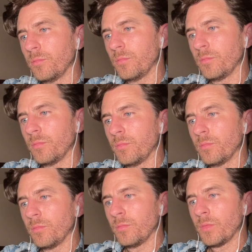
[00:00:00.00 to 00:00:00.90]
I
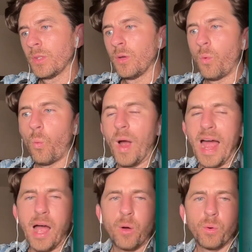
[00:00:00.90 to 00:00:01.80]
understand
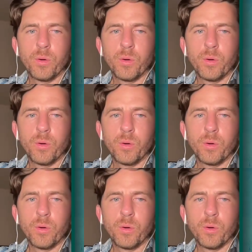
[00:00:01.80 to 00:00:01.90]
wow,